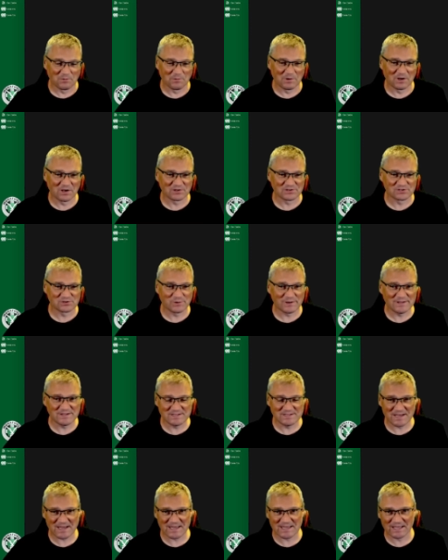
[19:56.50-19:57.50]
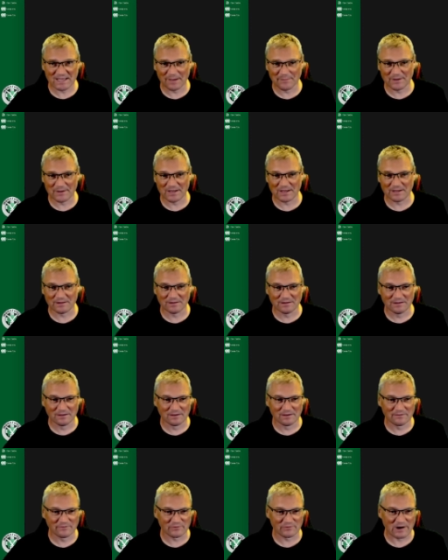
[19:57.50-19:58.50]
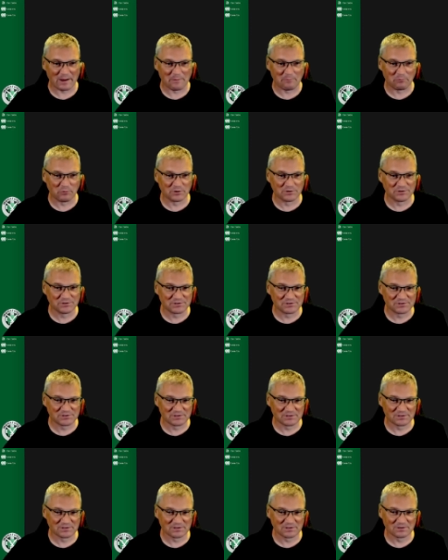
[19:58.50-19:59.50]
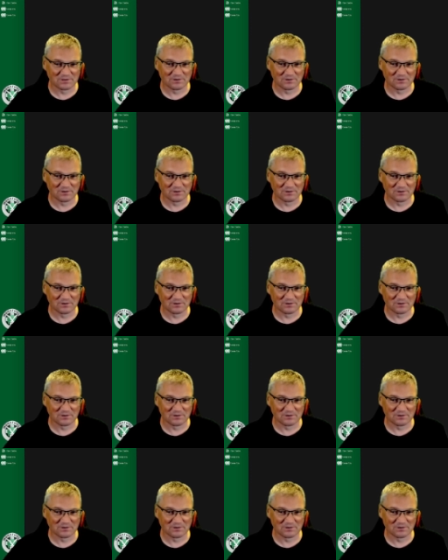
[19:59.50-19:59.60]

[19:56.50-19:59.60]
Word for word: We got twenty-eight coming in for Edwards.